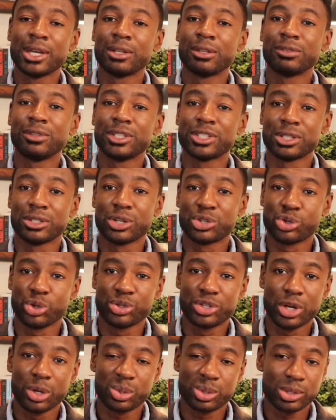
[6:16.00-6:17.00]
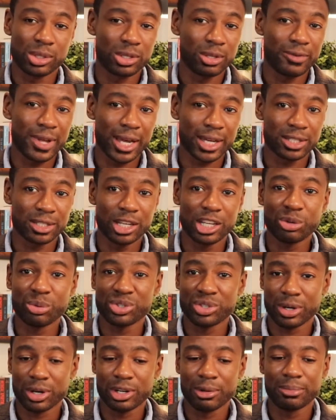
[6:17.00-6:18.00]
these initial doses of the vaccine,
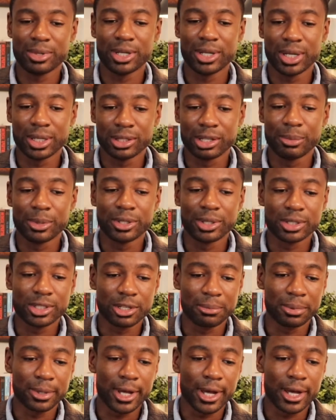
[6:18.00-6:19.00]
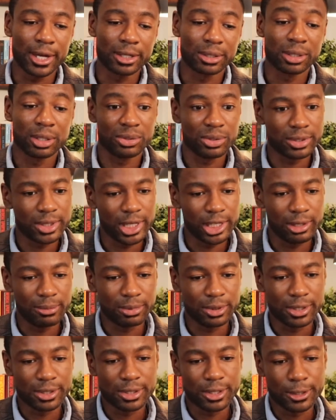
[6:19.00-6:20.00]
which are going to be in limited supply,
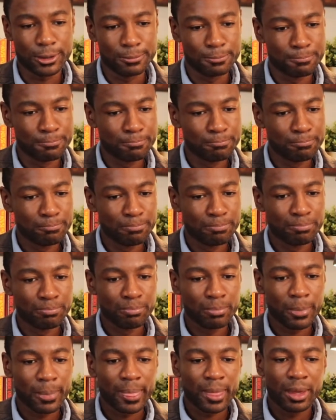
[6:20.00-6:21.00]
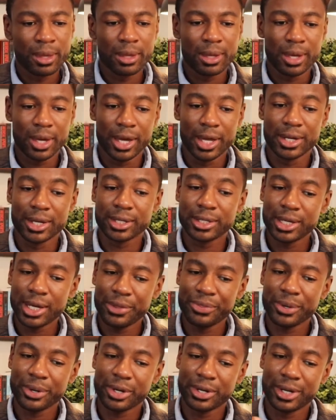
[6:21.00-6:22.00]
understandably so. And
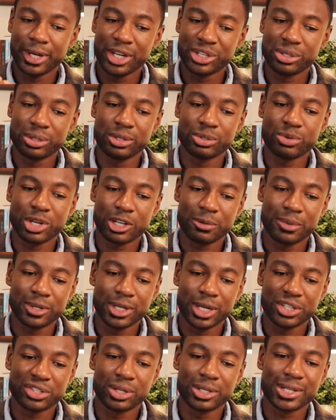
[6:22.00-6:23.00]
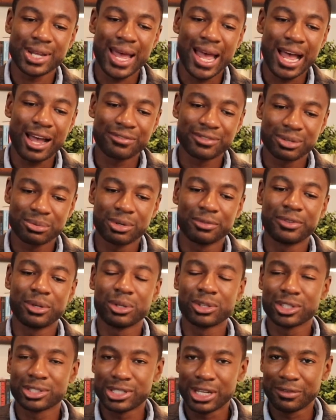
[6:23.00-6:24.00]
again, they're going to issue these recommendations after
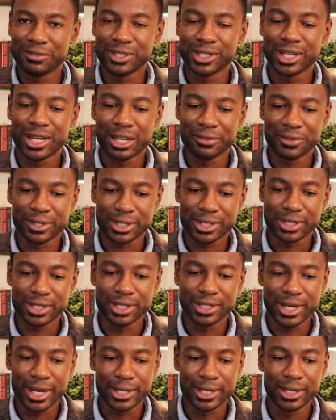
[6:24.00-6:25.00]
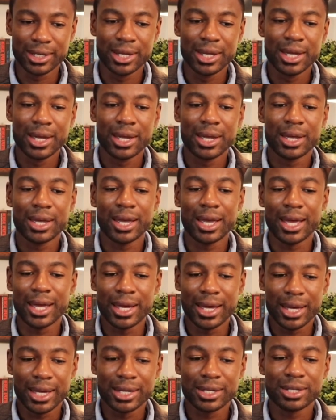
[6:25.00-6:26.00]
reviewing the safety and efficacy data,
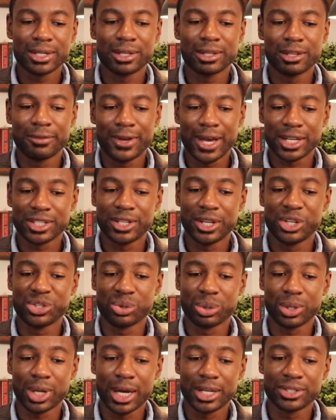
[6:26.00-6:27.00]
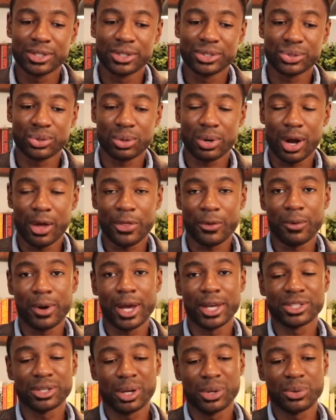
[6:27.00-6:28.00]
and the vaccines are licensed or
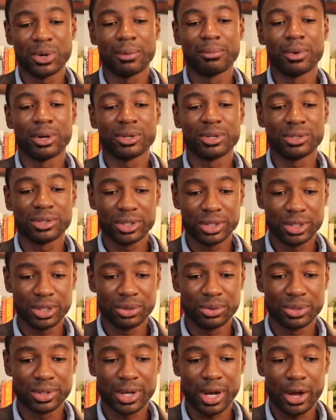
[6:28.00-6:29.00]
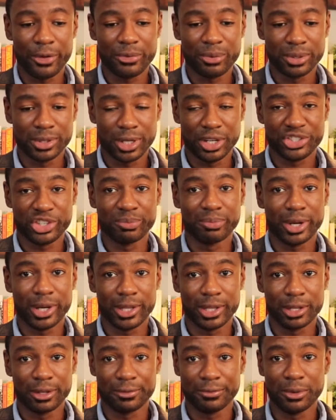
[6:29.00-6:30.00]
authorized under emergency use authorization by
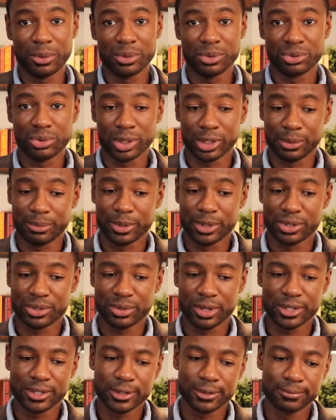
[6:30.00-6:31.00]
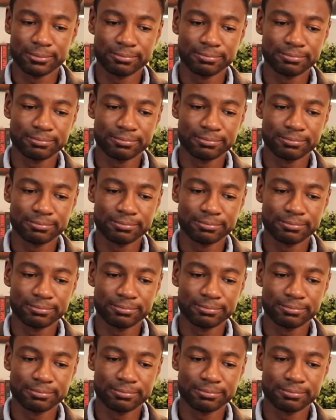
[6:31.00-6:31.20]
the Food and Drug Administration.